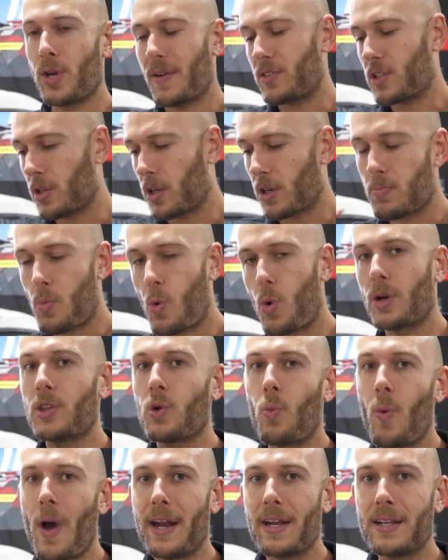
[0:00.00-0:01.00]
You have to look more at
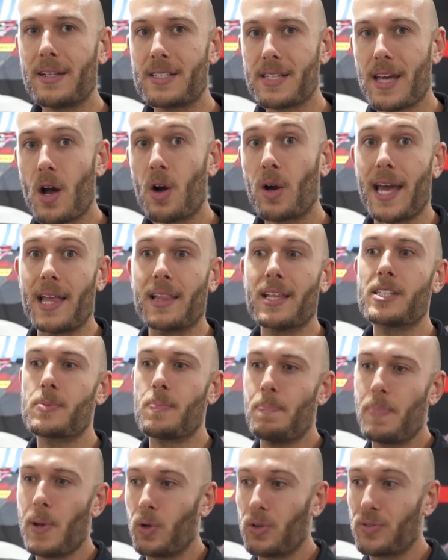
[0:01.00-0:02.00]
the wet and say, okay, let's
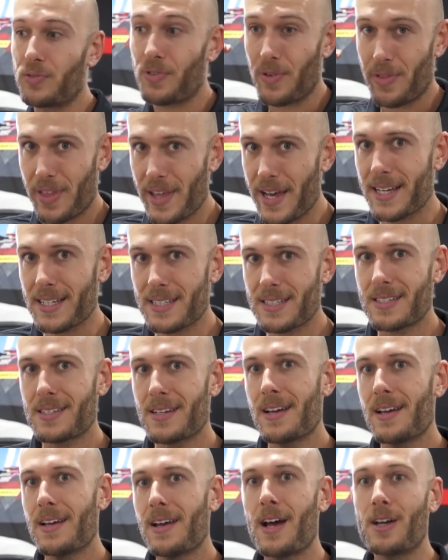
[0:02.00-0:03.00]
build for this,
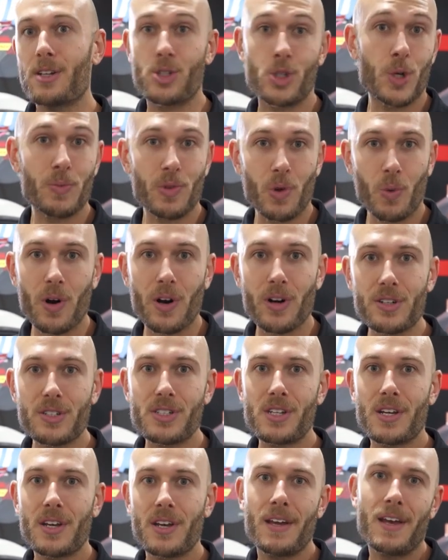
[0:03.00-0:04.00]
assume the
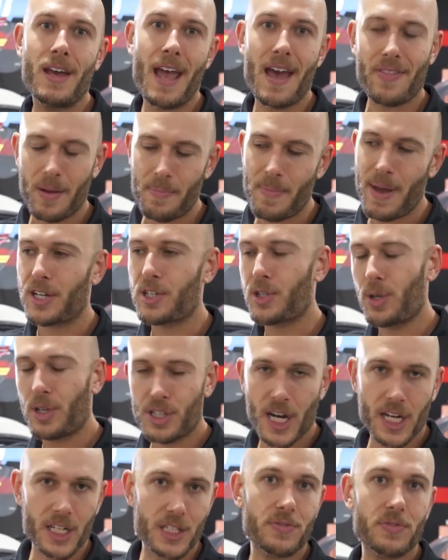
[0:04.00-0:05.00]
worst, and then make sure you
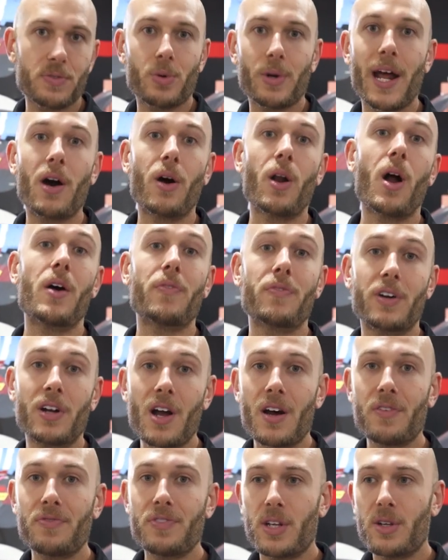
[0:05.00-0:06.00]
change the fluid out often
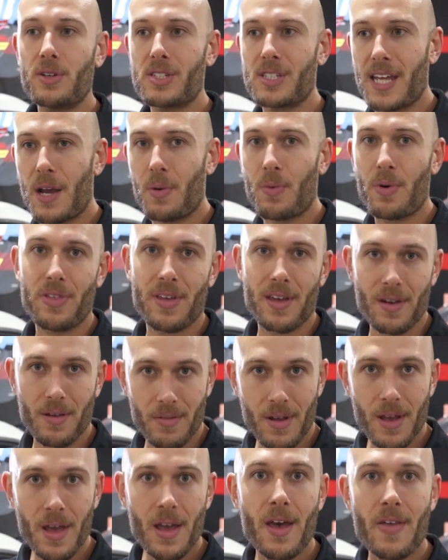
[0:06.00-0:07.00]
enough that you stay
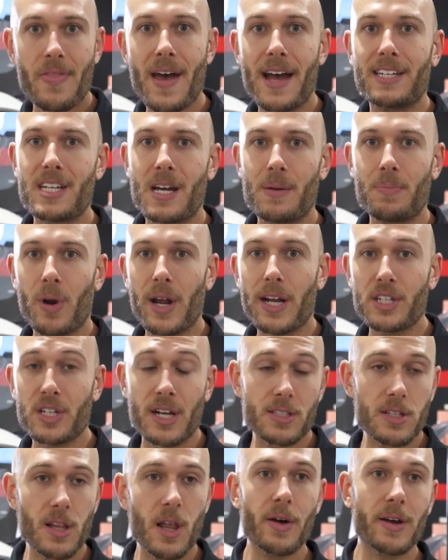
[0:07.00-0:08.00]
within that temp range.
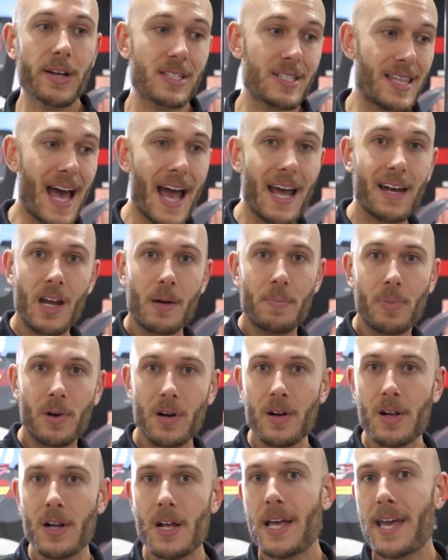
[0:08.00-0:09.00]
And as long as that
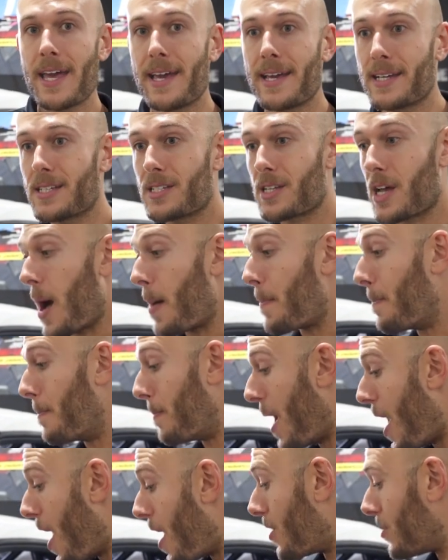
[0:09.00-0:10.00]
number is
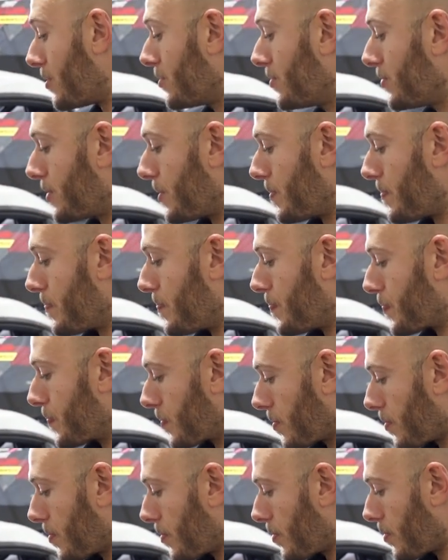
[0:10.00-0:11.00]
above
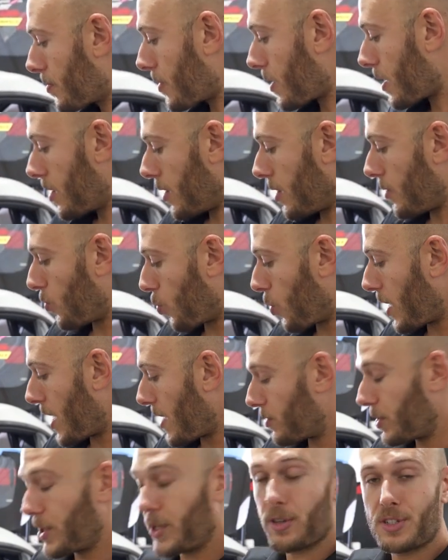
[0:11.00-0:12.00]

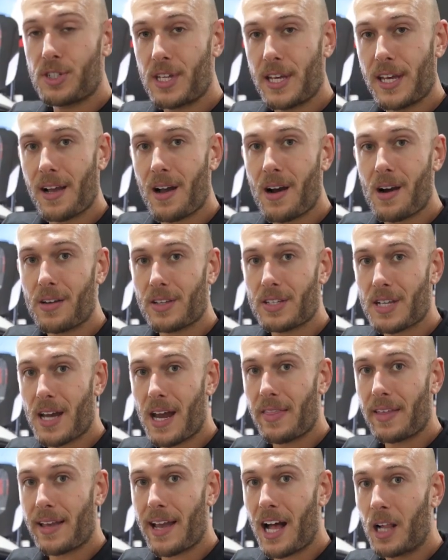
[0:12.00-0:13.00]
whatever you're seeing on the
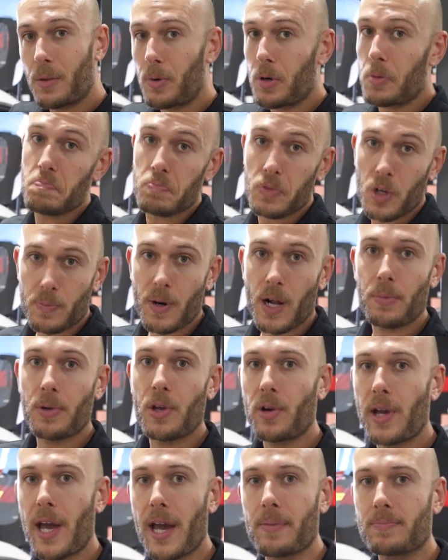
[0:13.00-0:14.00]
side of the caliper, you're probably
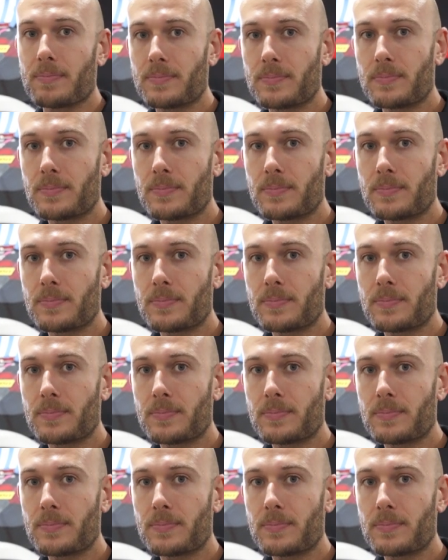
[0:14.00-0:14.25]
okay.